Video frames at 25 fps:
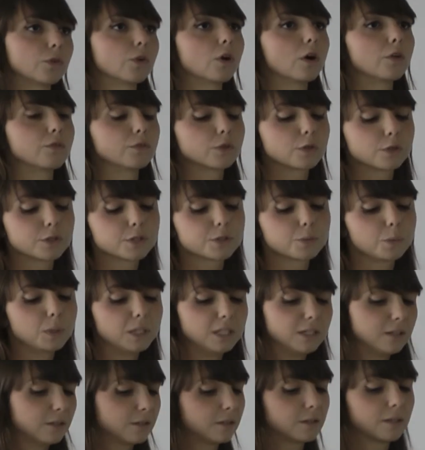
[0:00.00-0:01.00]
Of course, we
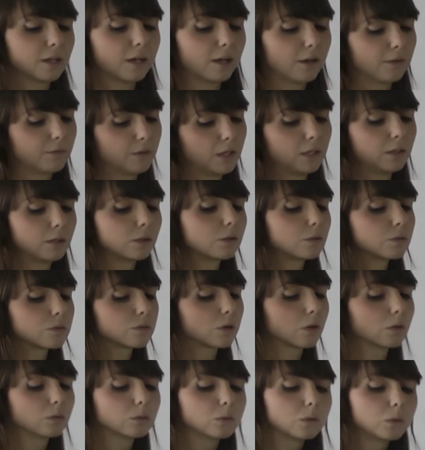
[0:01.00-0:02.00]
didn't have any
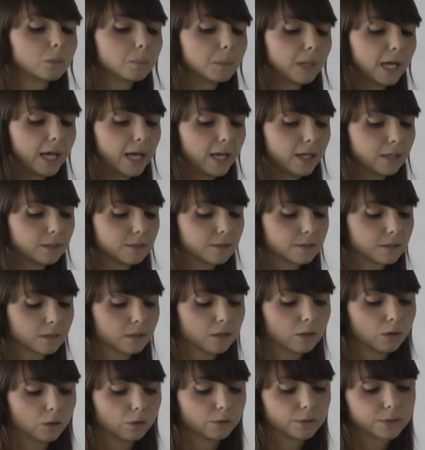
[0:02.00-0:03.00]
control group and
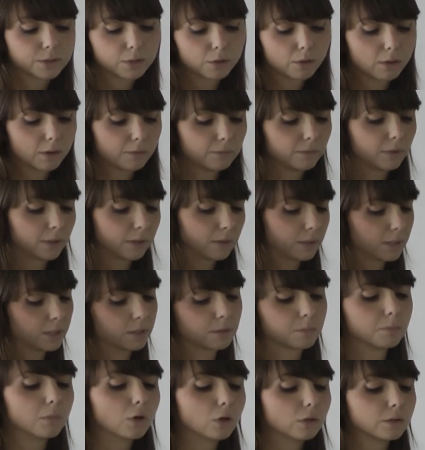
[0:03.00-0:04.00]
also a very
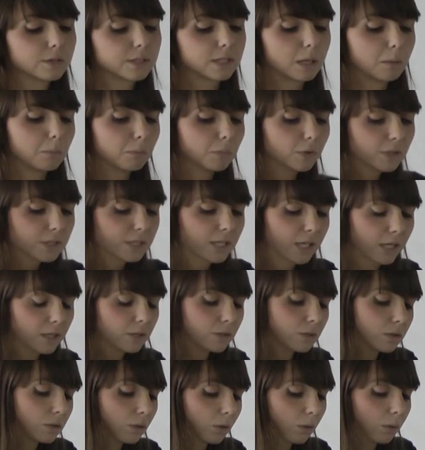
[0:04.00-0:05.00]
small sample
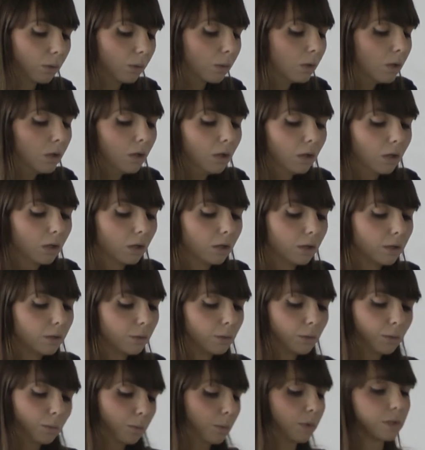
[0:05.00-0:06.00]
size, so
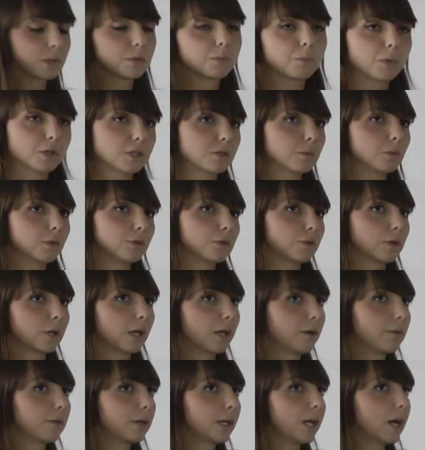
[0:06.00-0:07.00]
it wasn't possible to
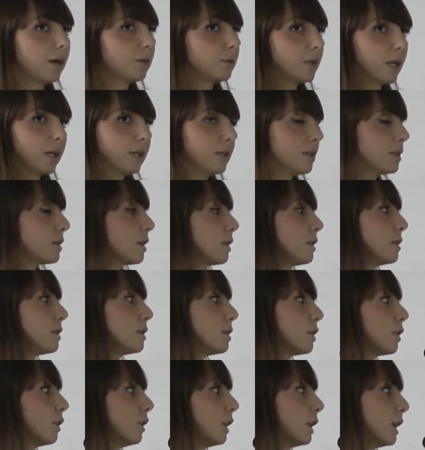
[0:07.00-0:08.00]
carry out any
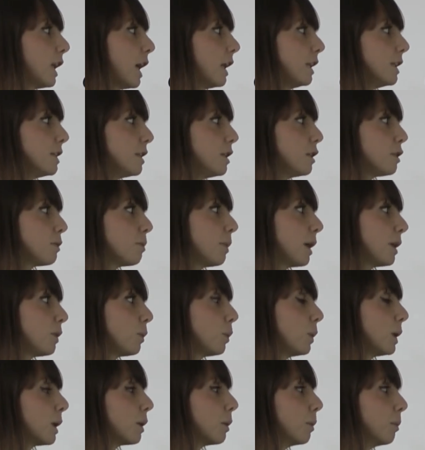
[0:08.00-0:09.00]
statistical analysis, but
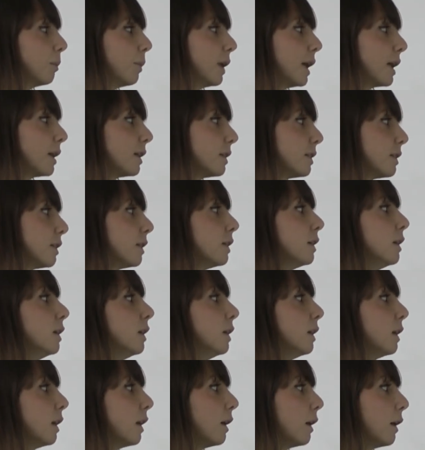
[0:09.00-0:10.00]
we compared
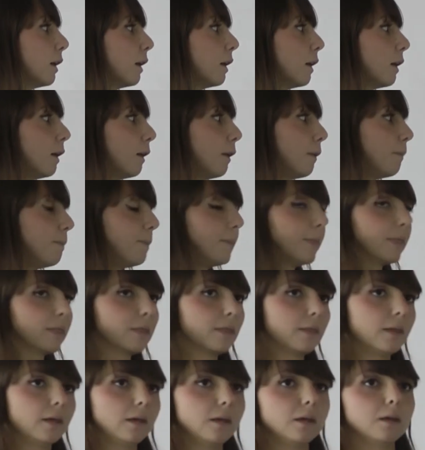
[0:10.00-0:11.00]

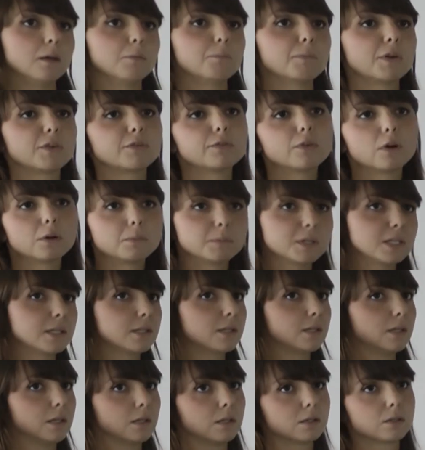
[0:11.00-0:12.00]
the
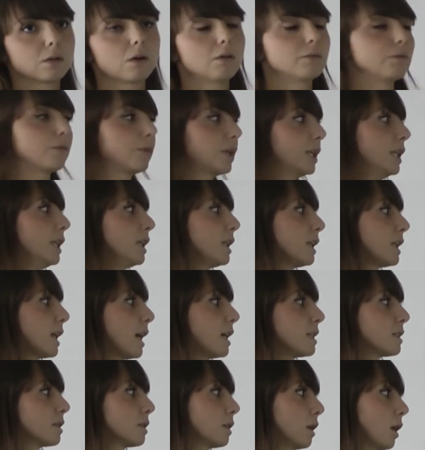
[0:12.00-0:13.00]
performances on reading
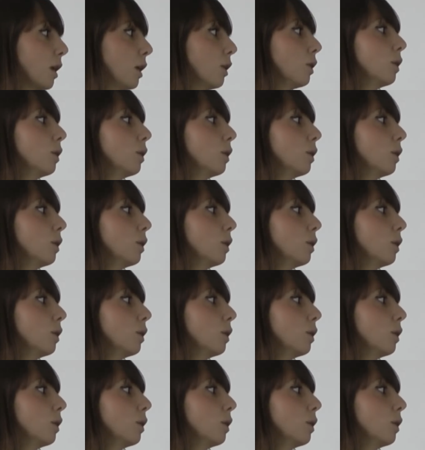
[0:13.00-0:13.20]
tasks,